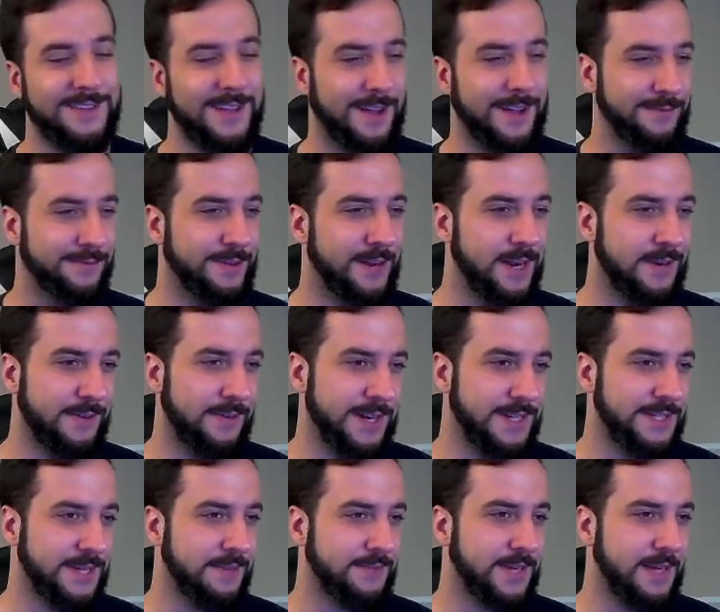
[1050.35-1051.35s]
A very,
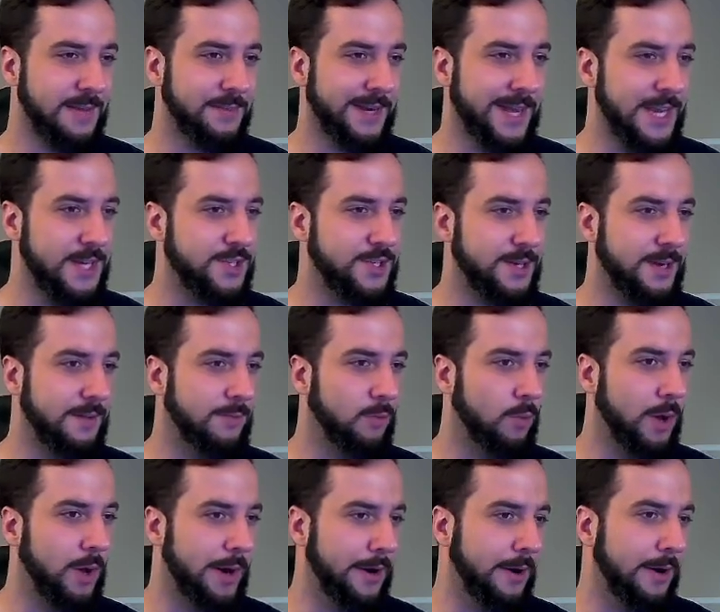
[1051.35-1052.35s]
very tough combination of
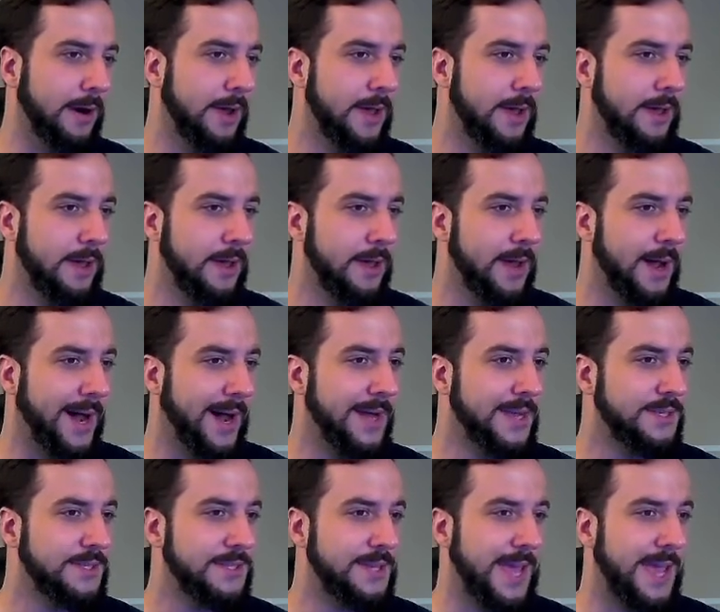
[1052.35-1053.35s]
water,
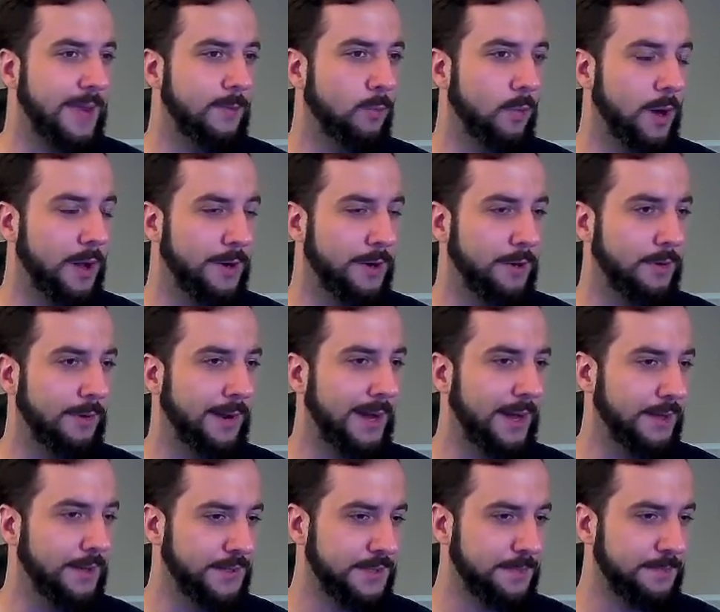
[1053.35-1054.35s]
ice, and water
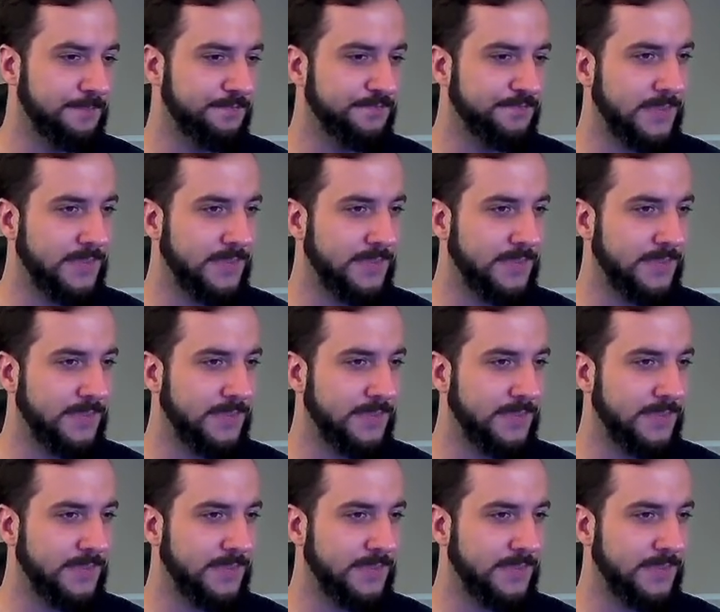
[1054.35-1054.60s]
ground.